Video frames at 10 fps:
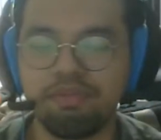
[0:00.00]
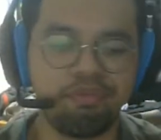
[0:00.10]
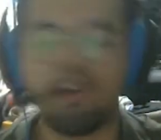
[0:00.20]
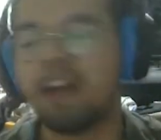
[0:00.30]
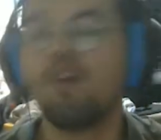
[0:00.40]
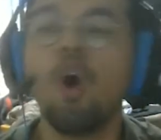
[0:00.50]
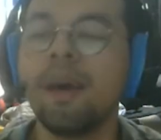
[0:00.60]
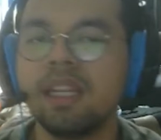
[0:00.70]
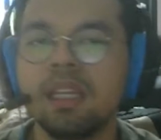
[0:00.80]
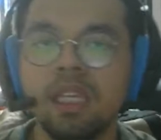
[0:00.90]
fast
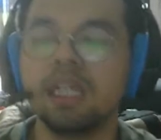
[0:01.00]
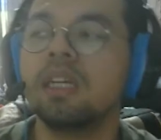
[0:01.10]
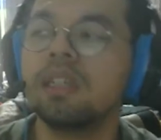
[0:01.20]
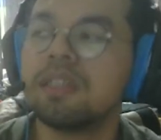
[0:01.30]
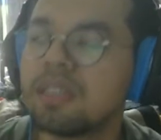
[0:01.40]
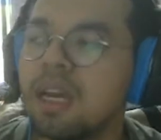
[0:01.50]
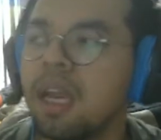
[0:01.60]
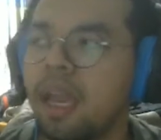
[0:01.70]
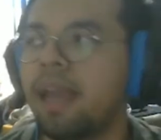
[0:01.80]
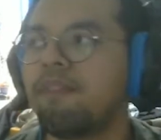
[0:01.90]
forward years,
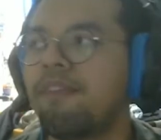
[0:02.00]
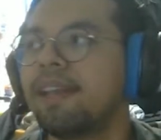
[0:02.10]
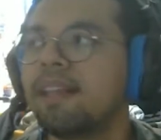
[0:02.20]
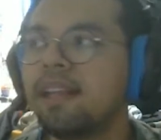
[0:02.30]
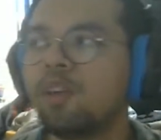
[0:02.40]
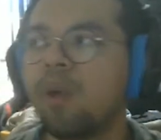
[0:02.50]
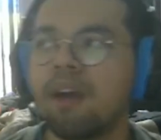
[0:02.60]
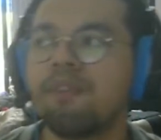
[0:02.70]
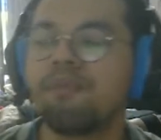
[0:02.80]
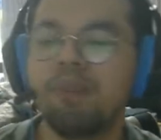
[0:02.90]
and finally you
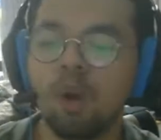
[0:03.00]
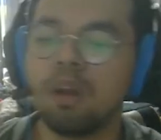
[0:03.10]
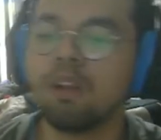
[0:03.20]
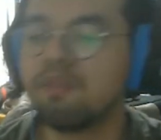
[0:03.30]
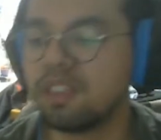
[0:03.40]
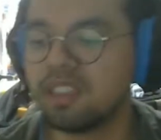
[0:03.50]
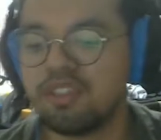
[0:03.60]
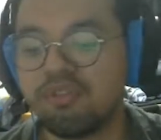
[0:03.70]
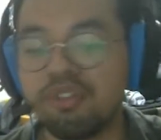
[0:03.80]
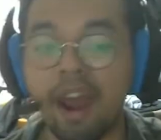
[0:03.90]
have Beowulf versus
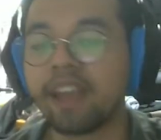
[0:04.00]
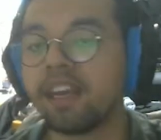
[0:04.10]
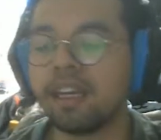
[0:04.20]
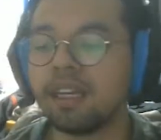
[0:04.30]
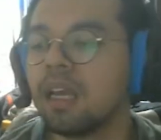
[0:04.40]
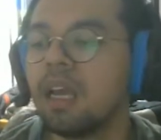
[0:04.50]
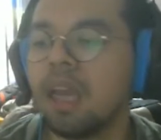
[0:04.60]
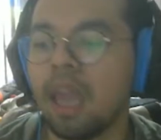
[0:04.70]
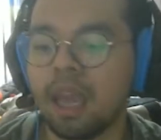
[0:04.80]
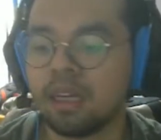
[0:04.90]
a dragon,
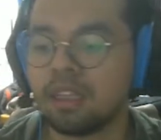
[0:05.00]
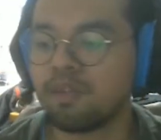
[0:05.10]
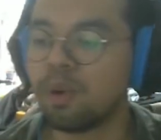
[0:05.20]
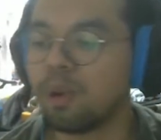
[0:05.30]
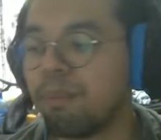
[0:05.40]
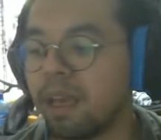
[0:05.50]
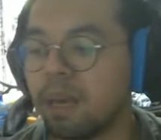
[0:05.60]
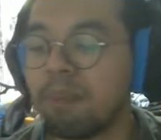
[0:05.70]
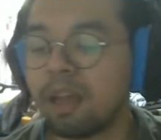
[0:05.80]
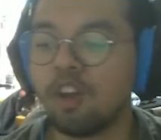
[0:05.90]
and it's followed by a
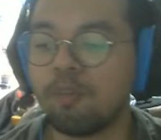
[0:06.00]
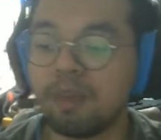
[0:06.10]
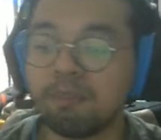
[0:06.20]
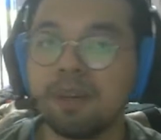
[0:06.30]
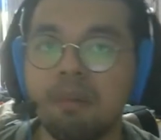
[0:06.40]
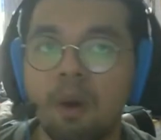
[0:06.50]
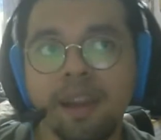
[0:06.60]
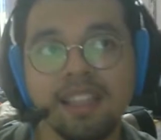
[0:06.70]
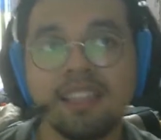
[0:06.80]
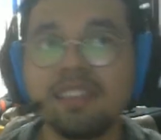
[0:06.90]
party of people. But
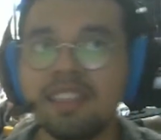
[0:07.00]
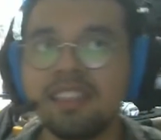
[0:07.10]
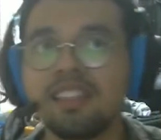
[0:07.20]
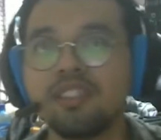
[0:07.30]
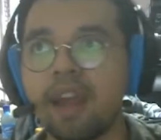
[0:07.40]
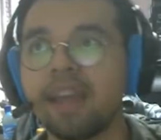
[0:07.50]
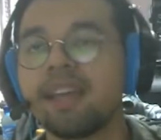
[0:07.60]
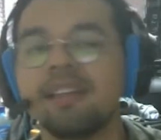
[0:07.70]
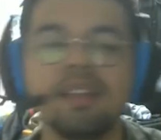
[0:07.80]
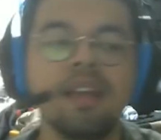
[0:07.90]
when they see this
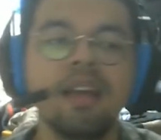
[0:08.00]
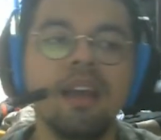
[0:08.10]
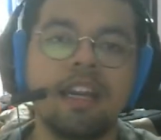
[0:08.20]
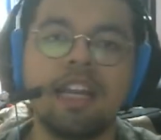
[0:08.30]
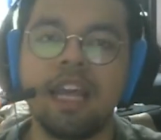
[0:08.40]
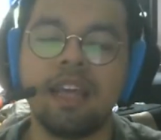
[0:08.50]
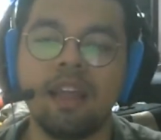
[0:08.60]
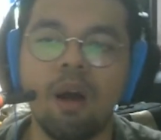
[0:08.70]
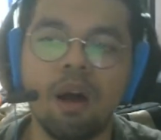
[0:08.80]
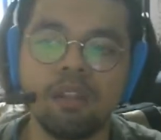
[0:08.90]
dragon,
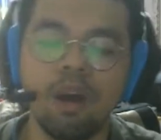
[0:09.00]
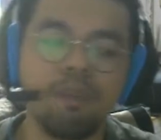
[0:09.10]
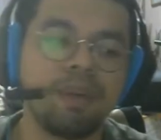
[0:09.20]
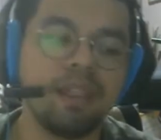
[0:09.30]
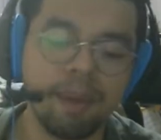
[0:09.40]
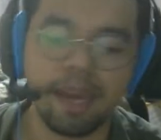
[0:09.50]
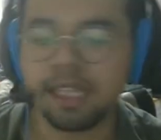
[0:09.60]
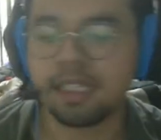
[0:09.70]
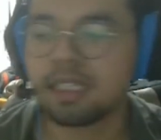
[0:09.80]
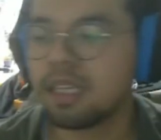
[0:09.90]
they all pee their
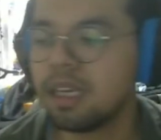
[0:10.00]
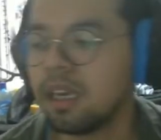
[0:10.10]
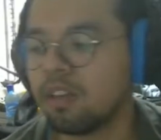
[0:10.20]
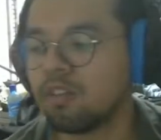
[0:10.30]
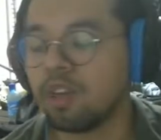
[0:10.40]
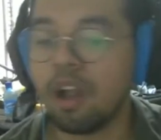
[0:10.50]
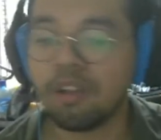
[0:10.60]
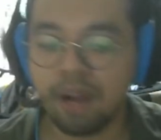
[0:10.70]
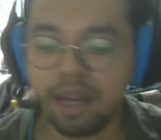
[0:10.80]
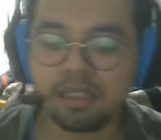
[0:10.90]
pants. And so they all
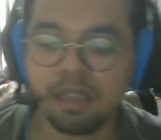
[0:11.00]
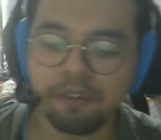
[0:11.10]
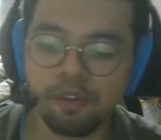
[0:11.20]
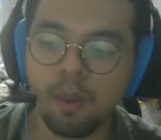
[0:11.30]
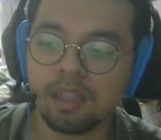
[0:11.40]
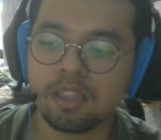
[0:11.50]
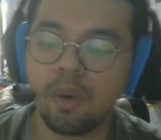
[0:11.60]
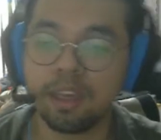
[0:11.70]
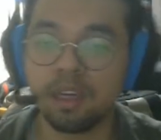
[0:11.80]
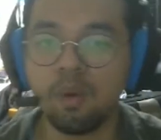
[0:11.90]
run except for one
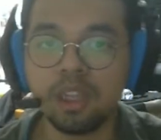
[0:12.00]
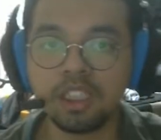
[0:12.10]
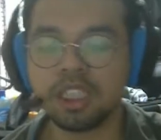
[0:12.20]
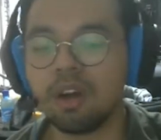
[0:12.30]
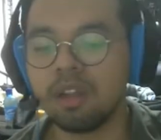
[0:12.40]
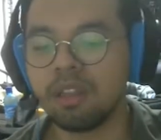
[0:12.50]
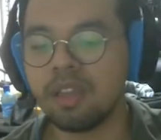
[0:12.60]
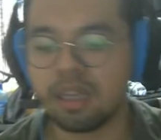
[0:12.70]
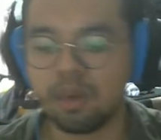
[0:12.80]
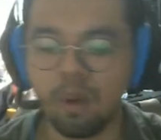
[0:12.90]
squire watching all
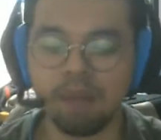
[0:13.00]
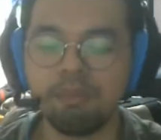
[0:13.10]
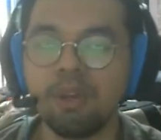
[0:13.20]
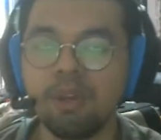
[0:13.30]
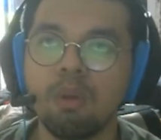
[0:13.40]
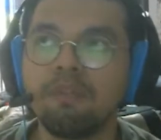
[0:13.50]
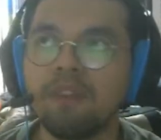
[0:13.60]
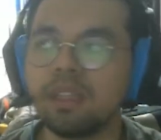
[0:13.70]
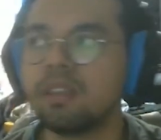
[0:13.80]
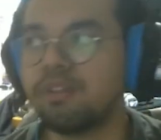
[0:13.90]
this and one Beowulf
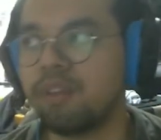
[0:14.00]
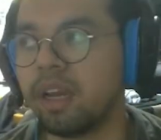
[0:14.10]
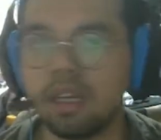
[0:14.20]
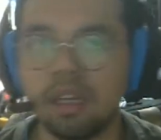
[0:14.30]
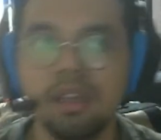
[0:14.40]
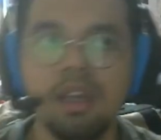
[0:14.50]
fighting the dragon.